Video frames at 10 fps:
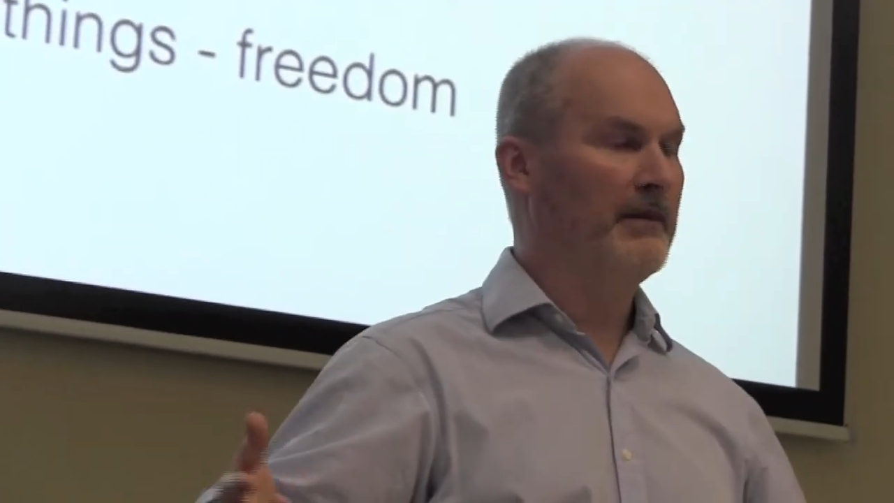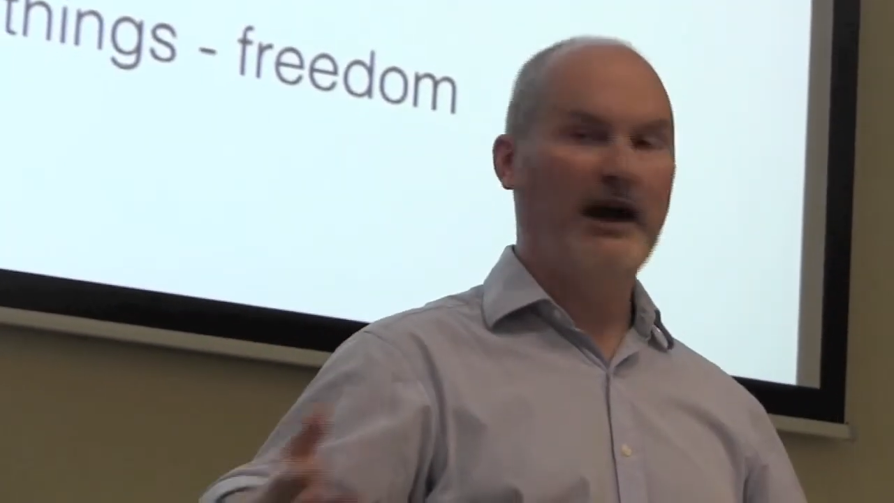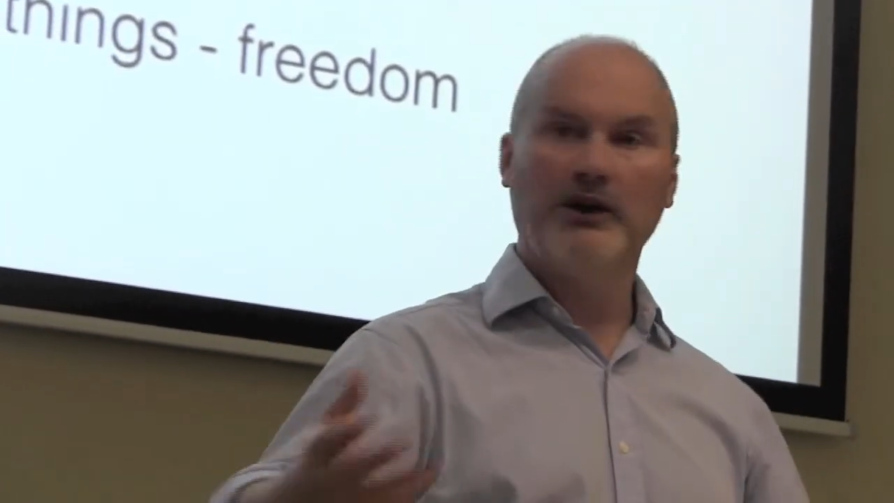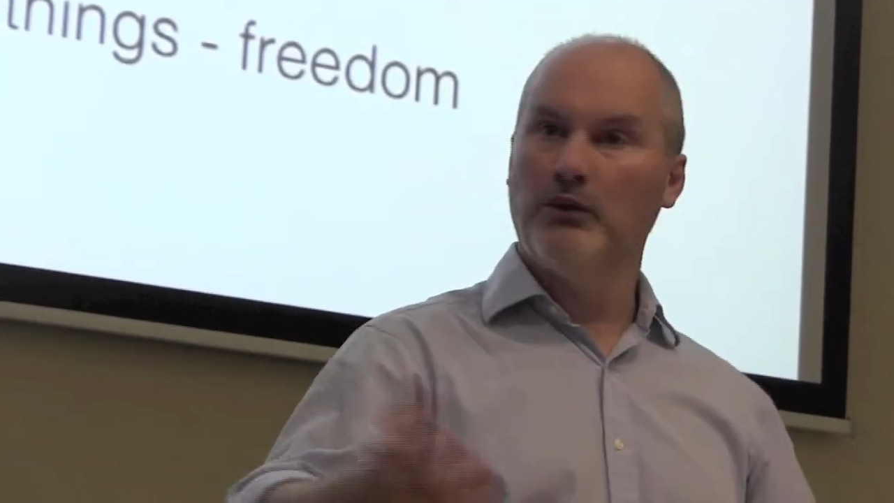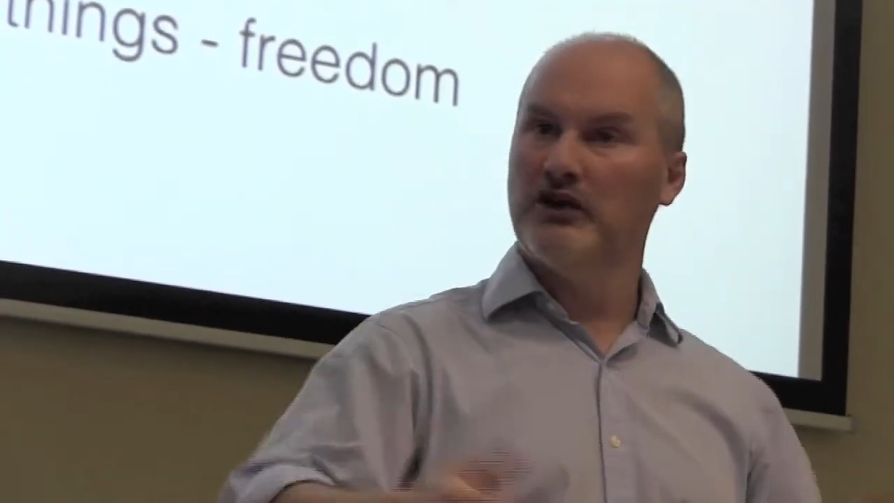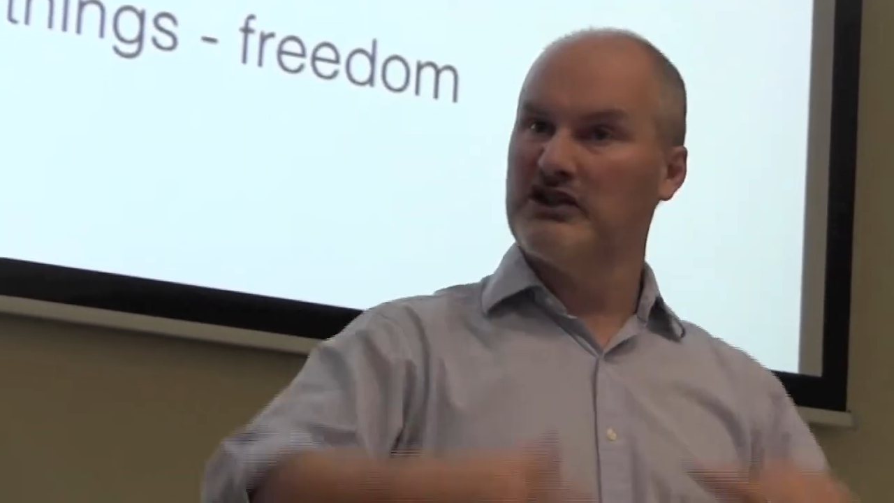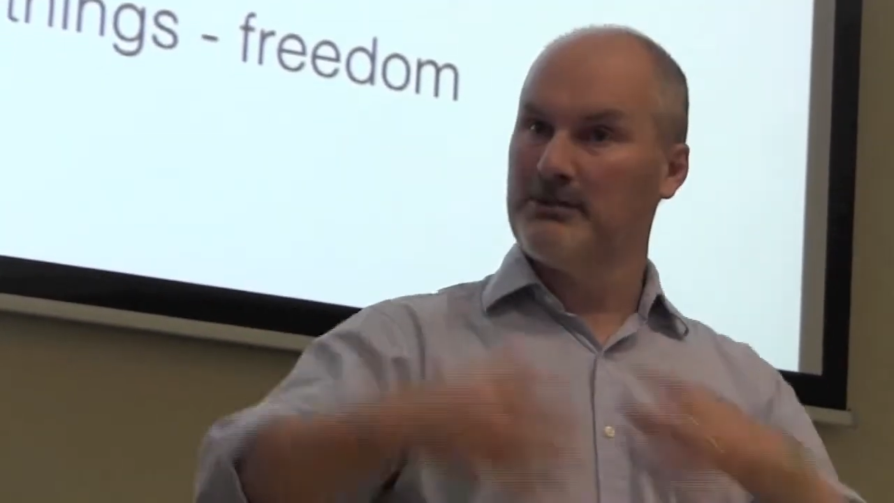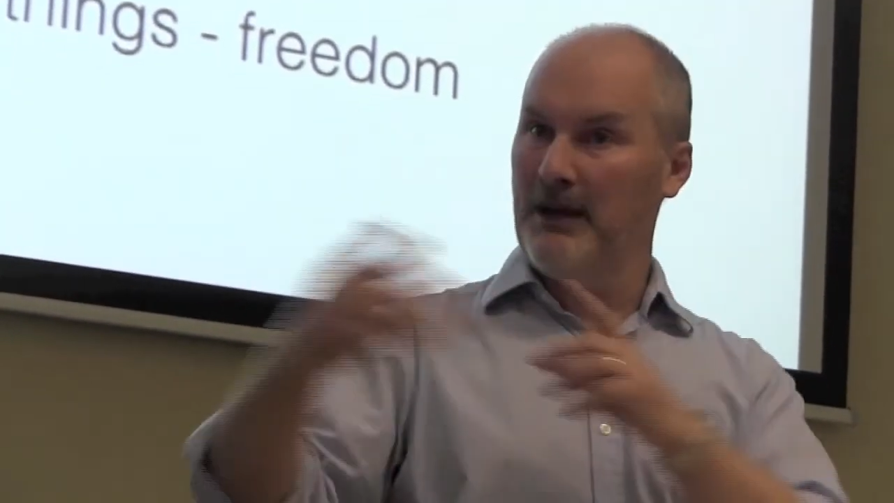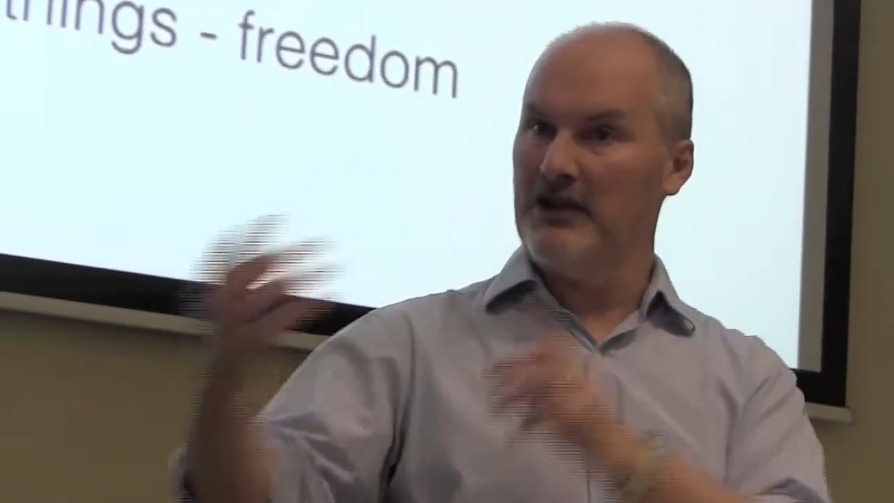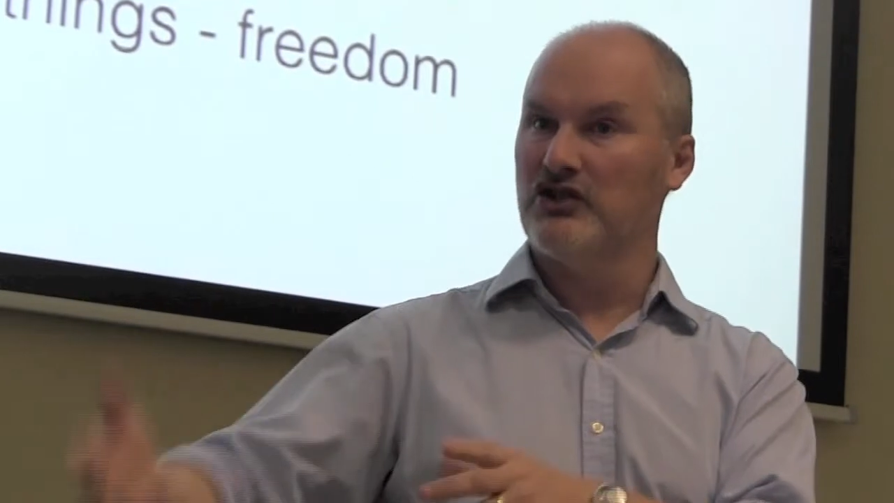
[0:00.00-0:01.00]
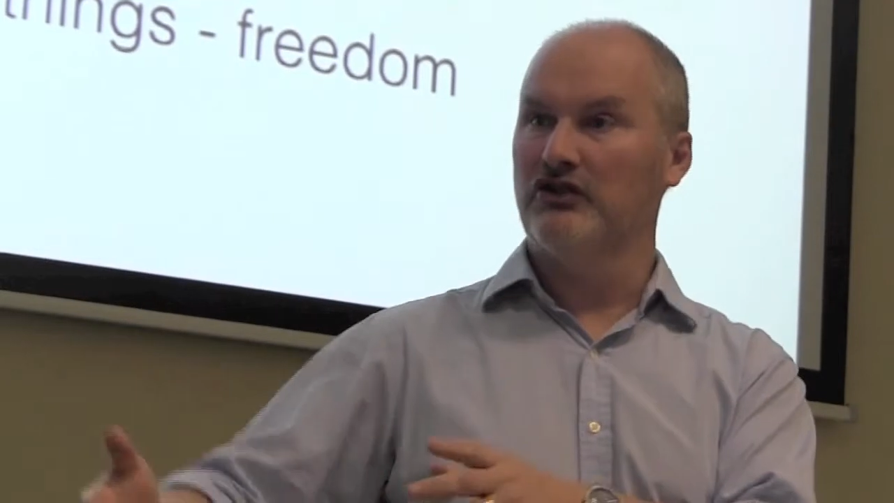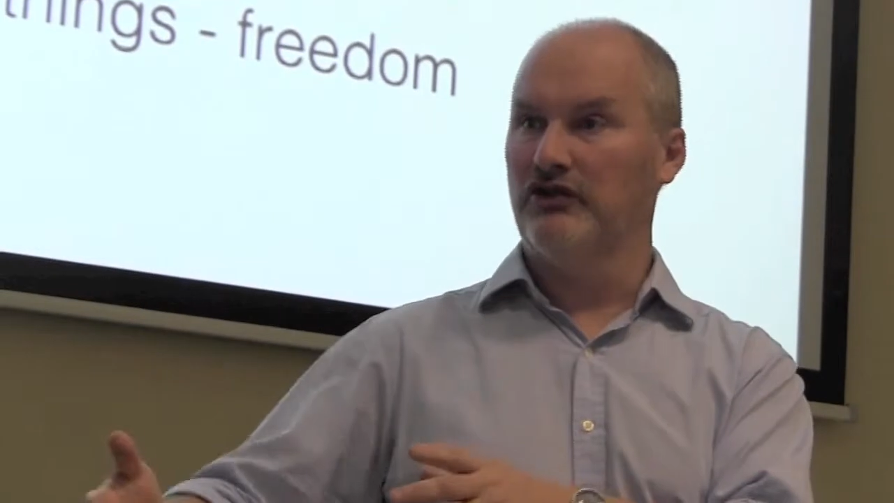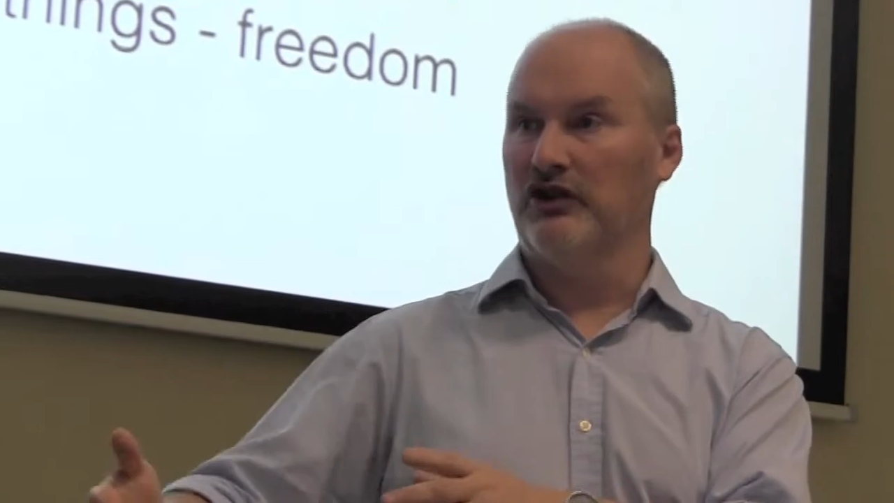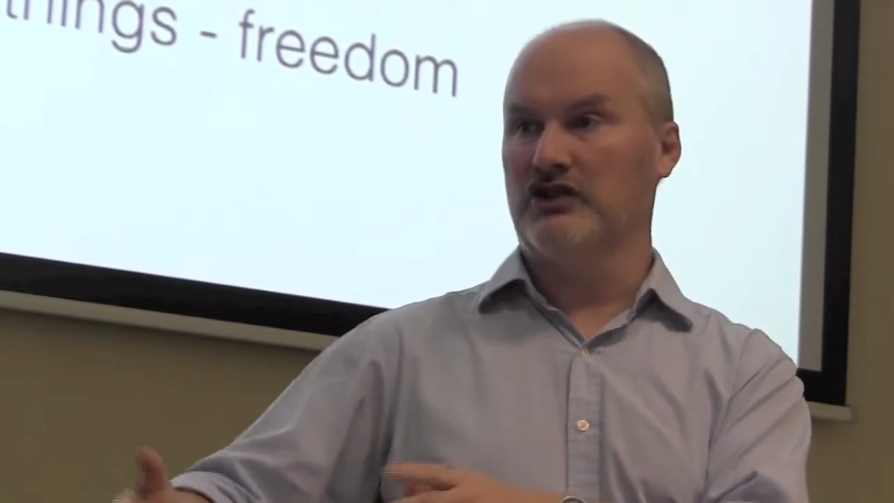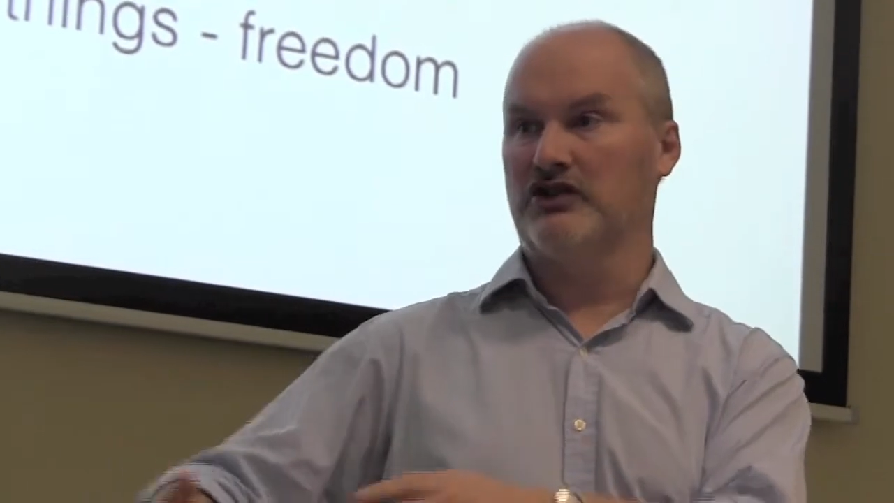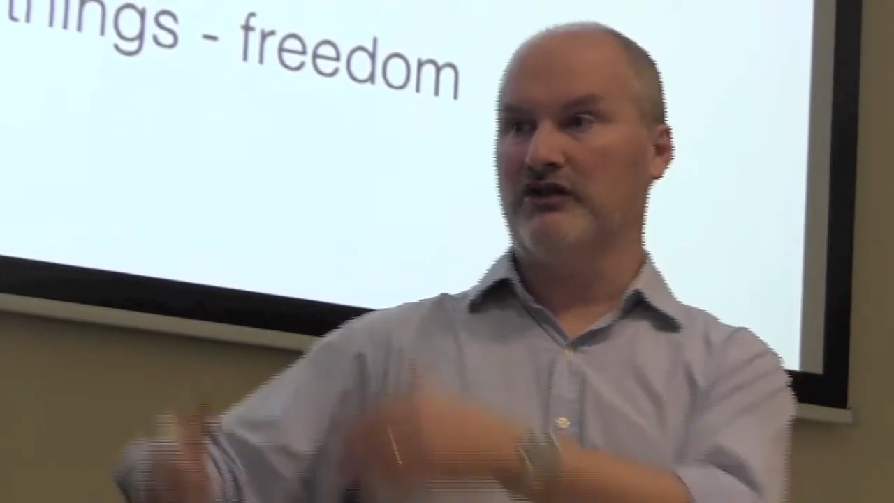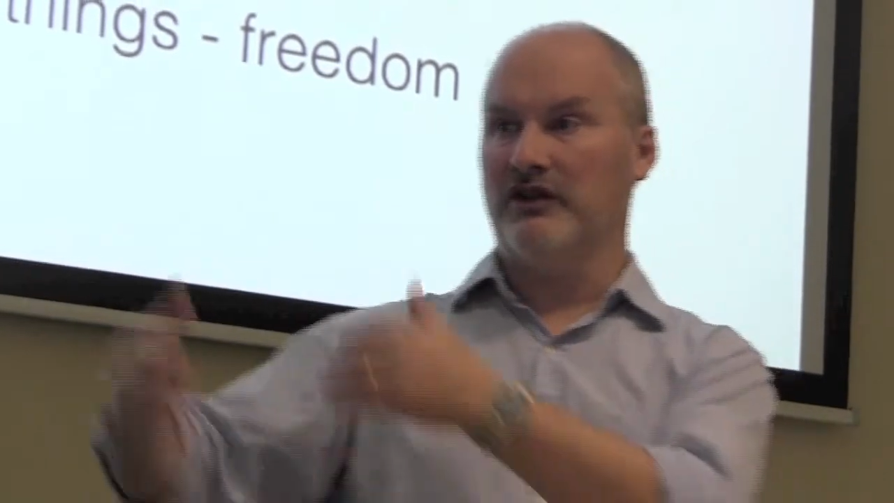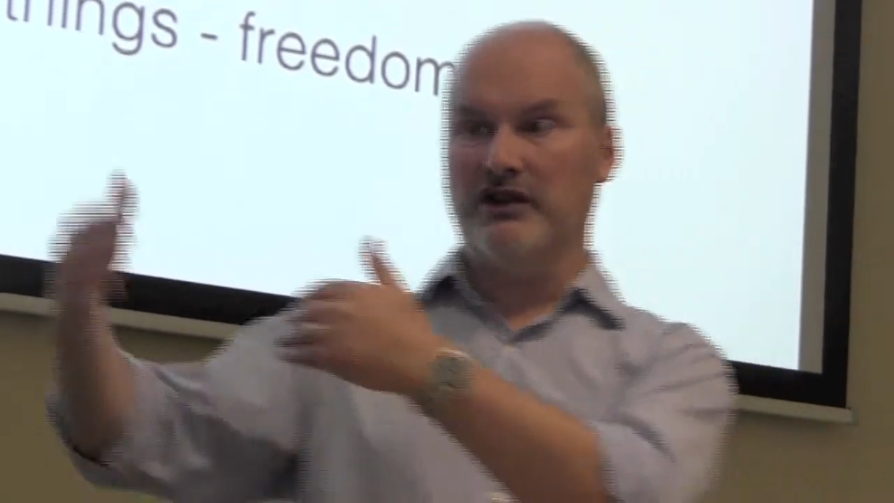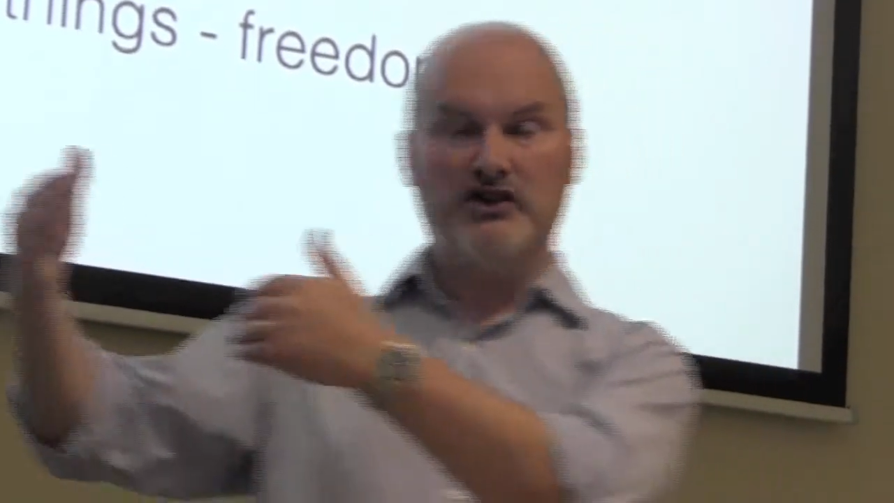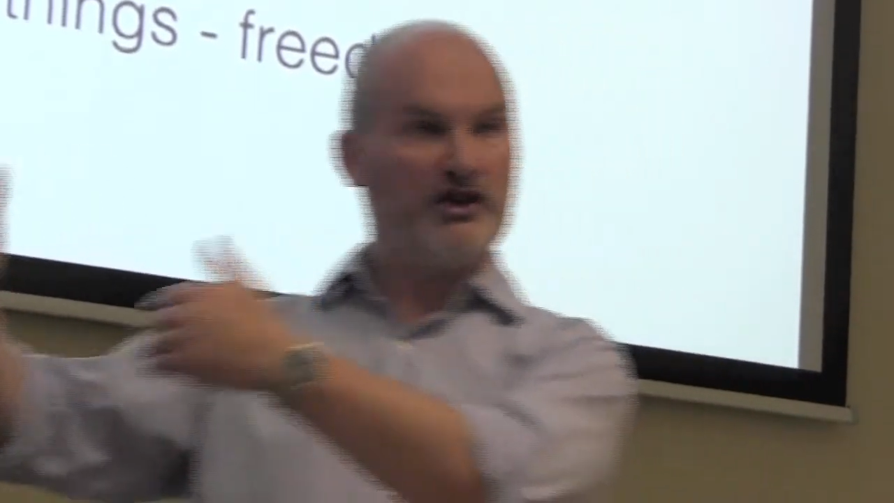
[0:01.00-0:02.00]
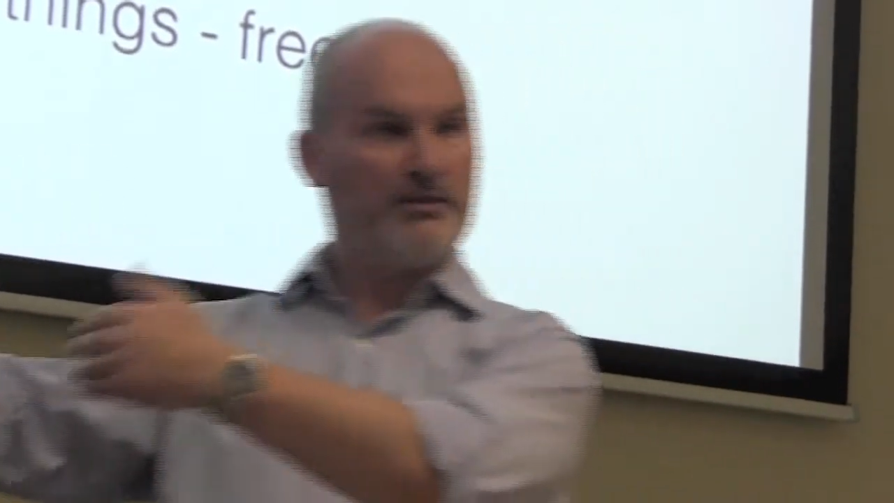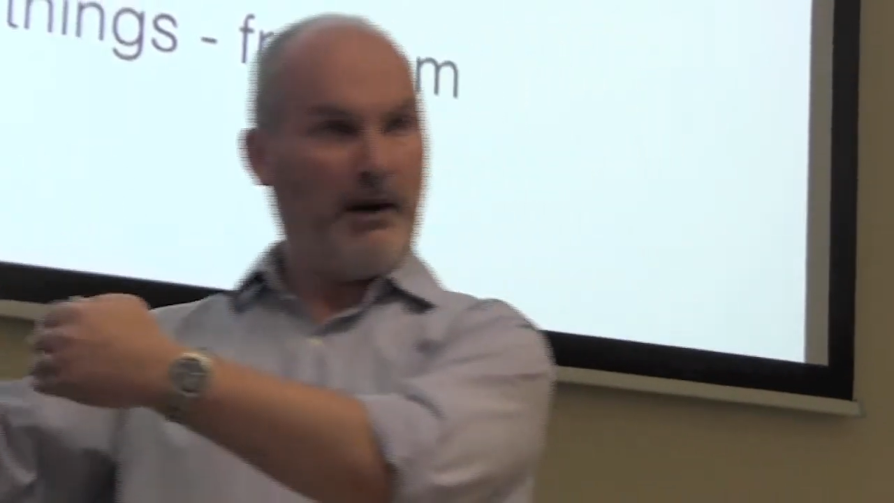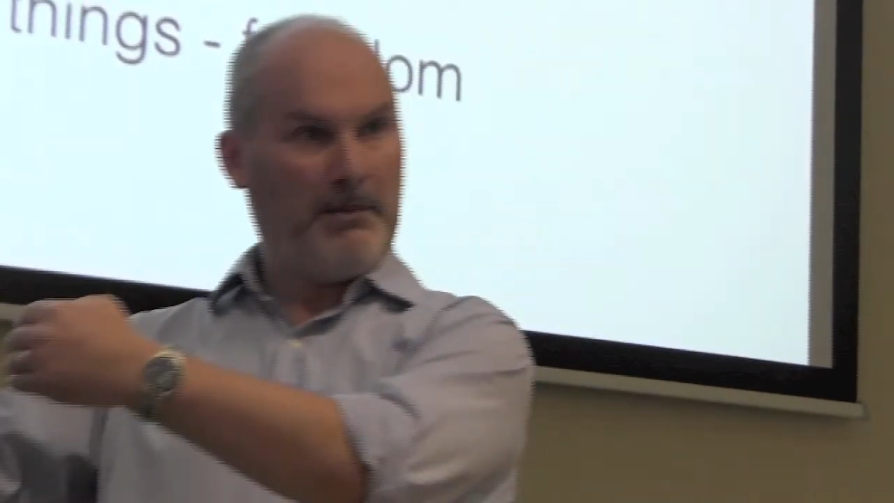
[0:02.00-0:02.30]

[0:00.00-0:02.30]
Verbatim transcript: I don't want a special philosophy that just